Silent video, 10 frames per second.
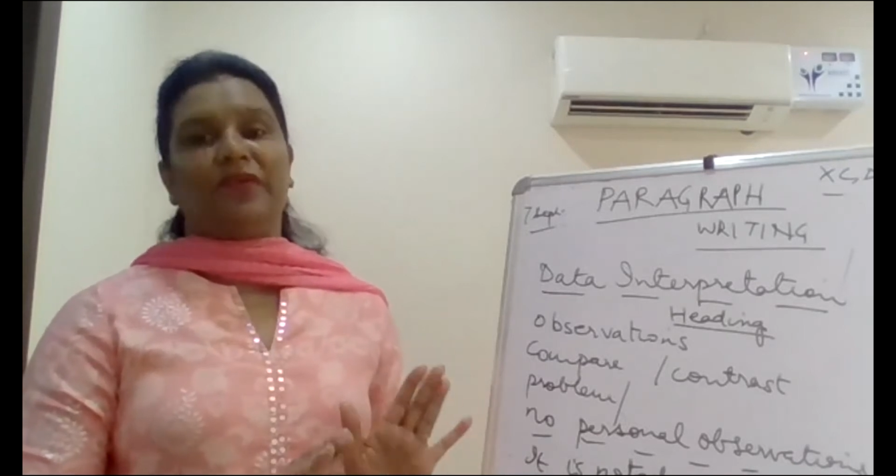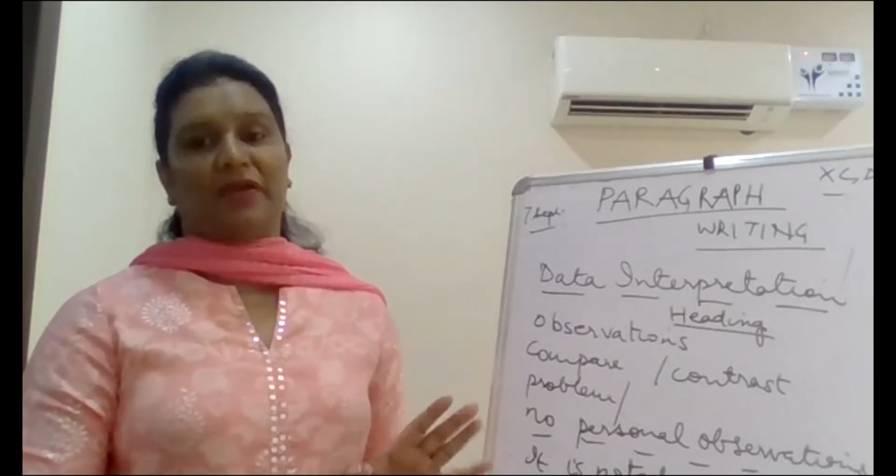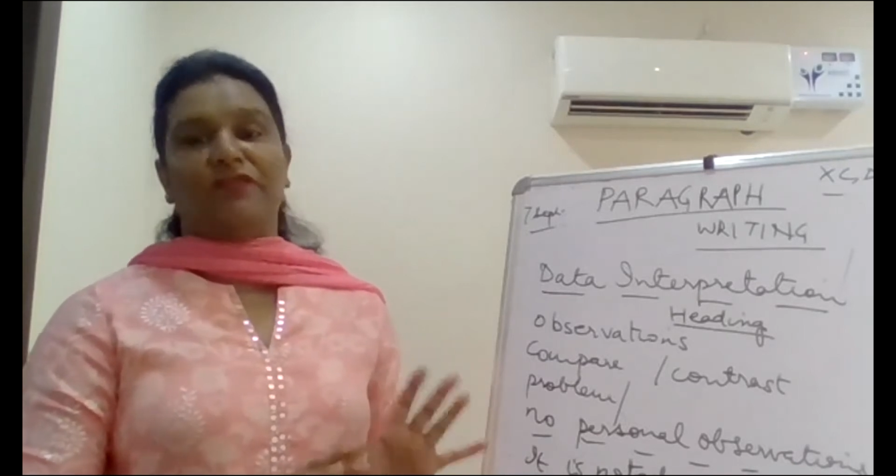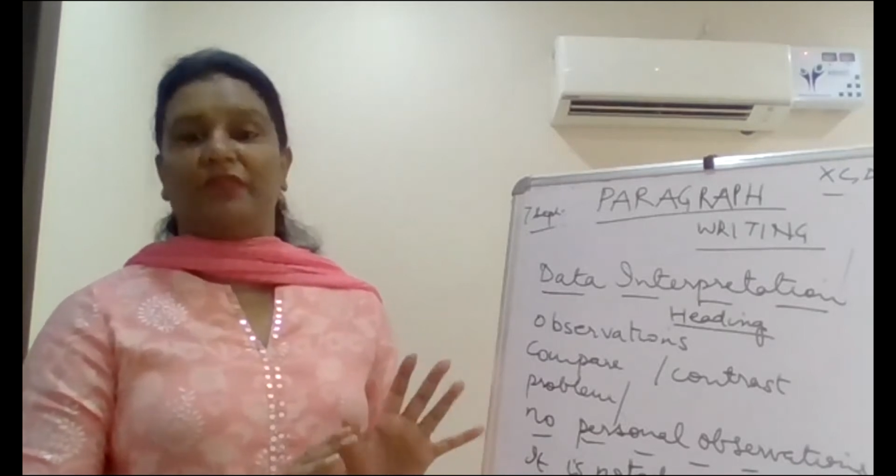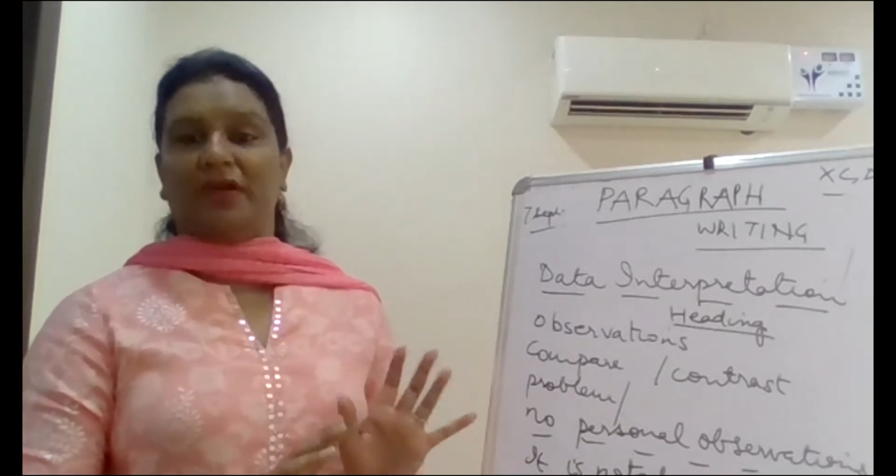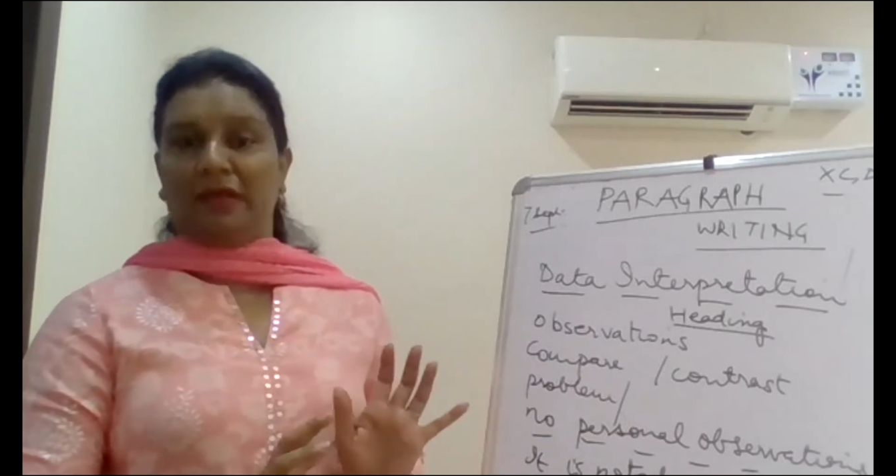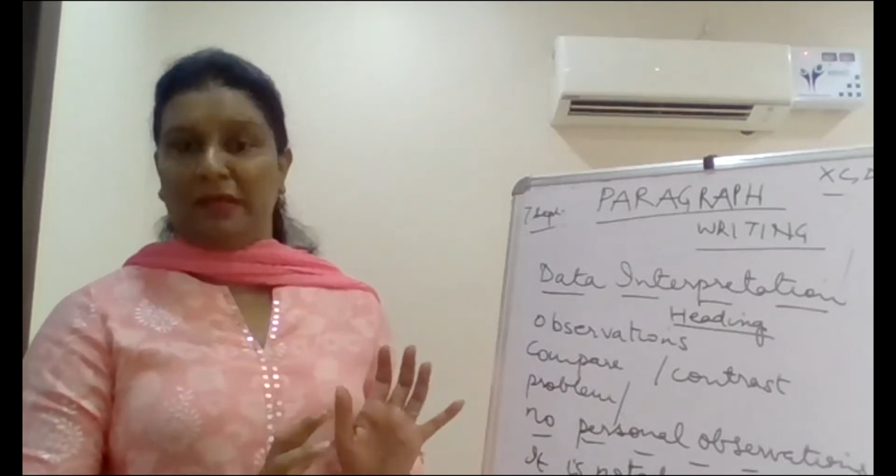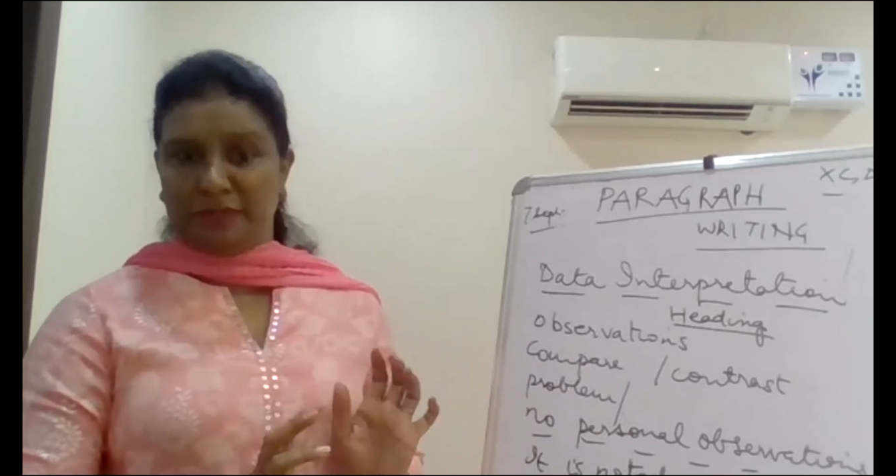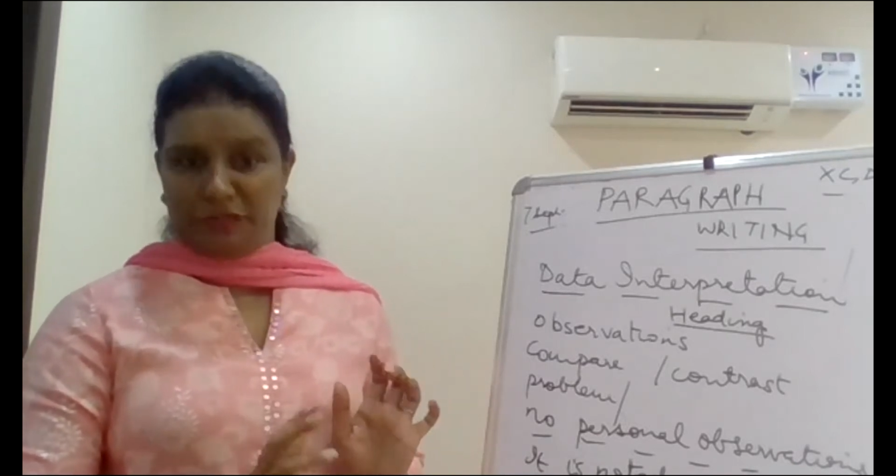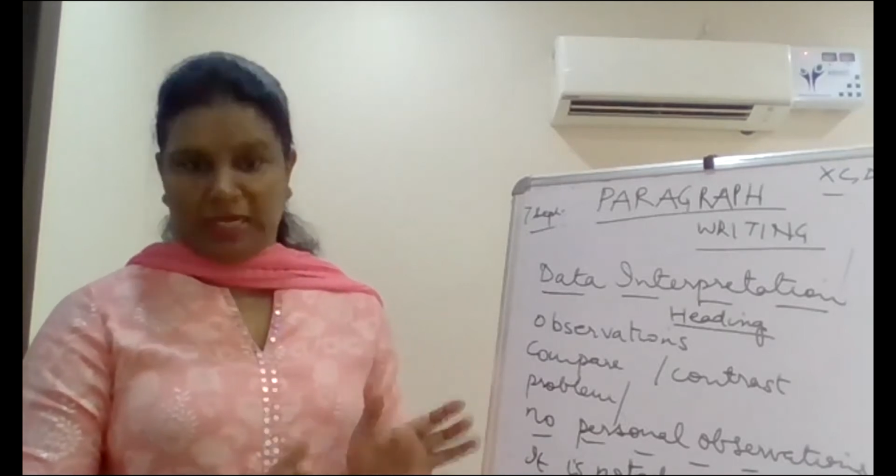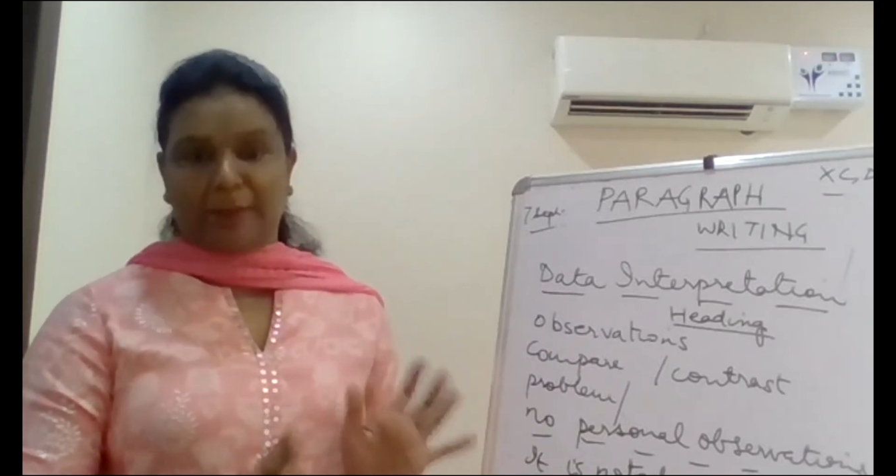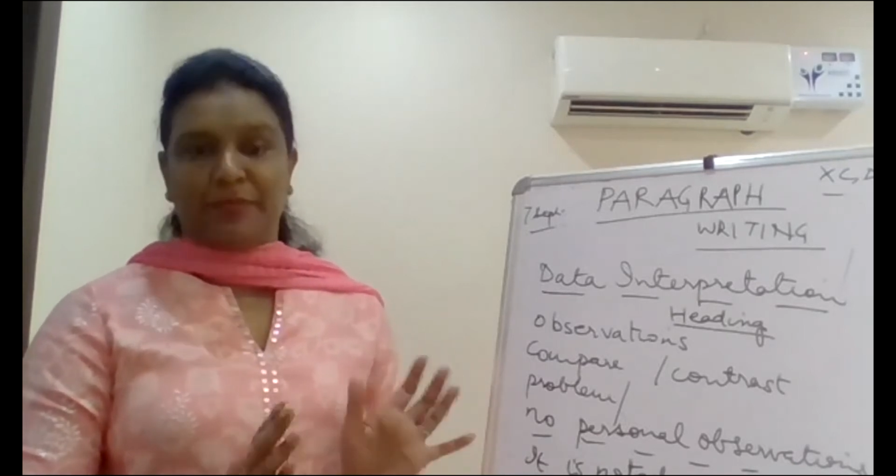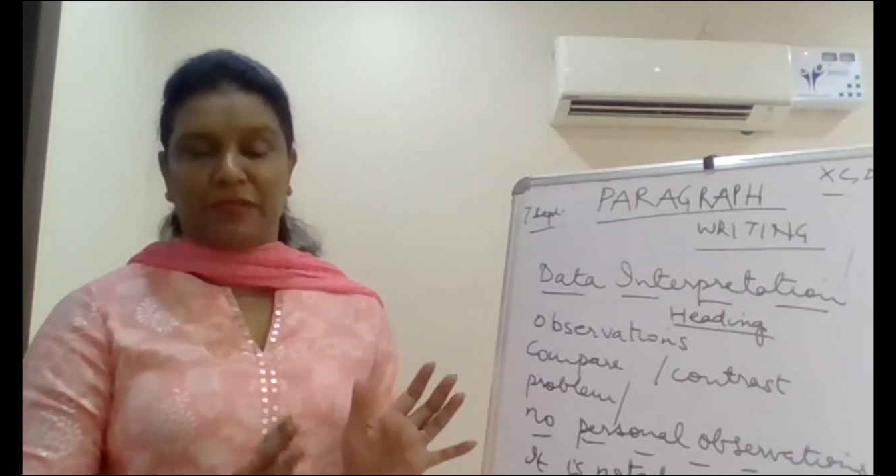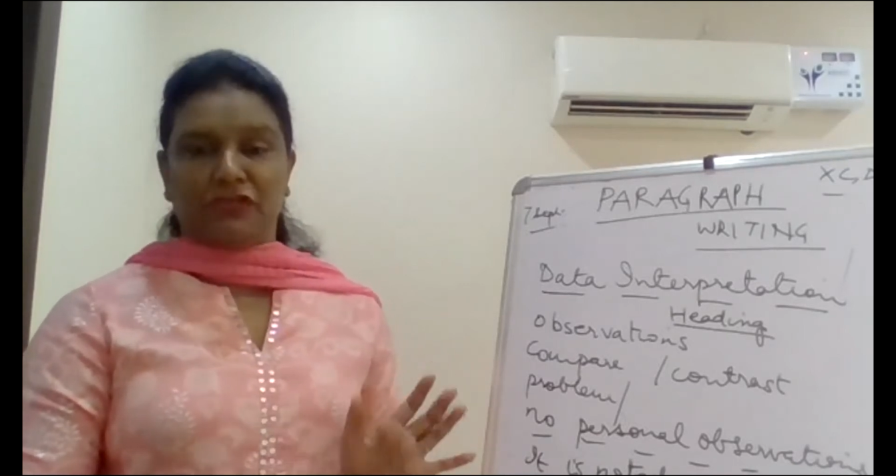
every chapter.